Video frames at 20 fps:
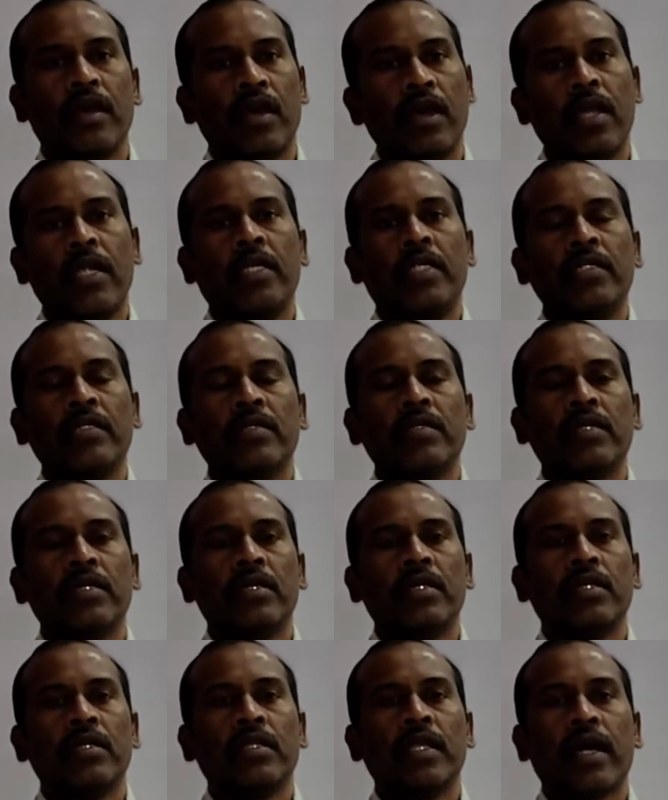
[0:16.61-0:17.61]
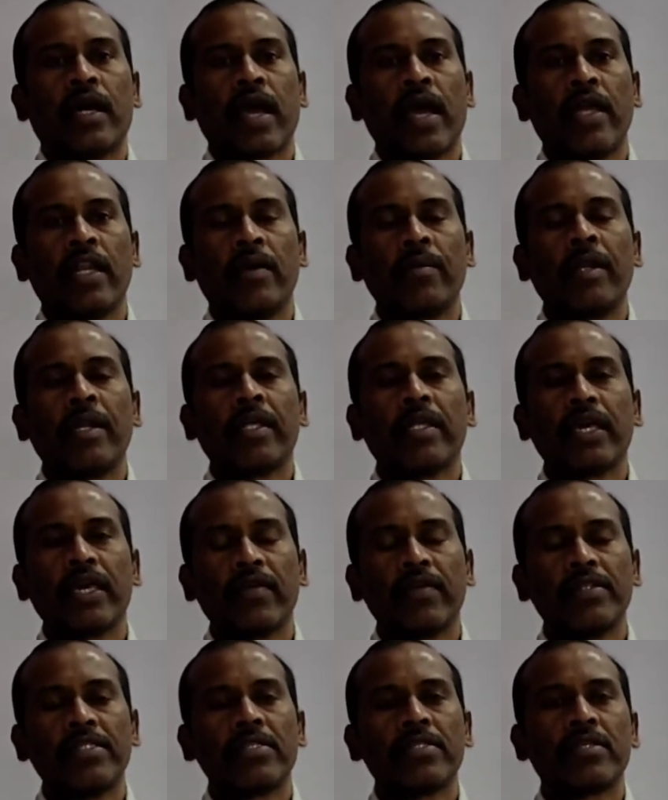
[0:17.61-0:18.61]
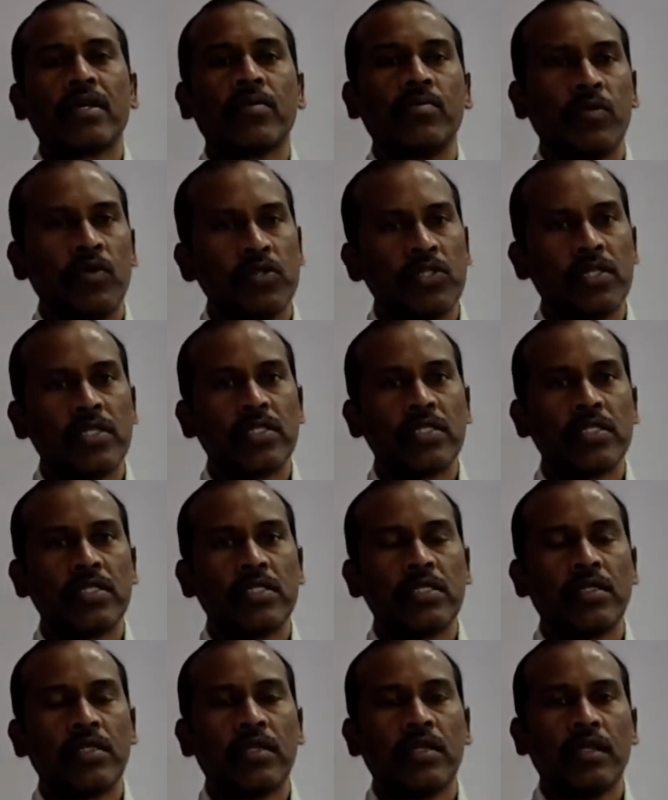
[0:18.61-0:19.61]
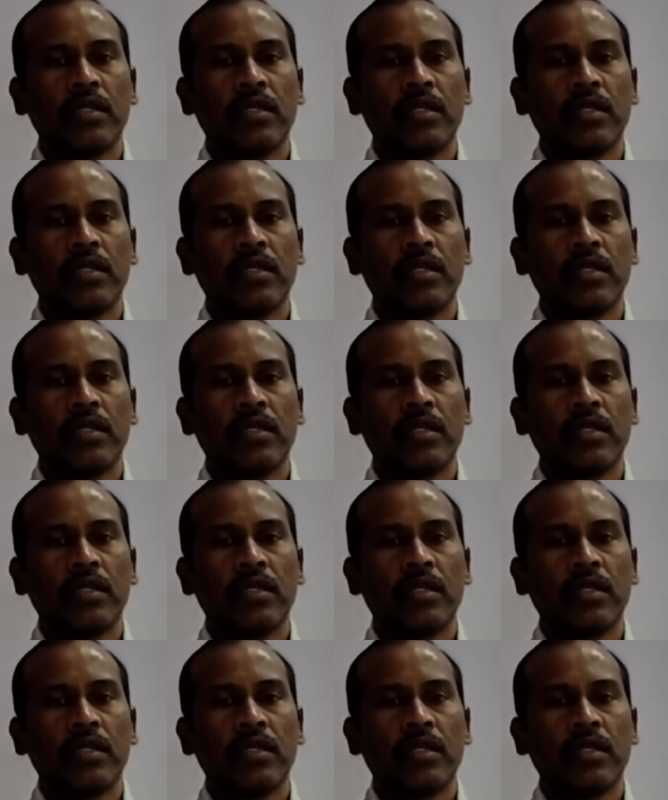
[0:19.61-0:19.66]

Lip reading: and the kinematic equations of motions,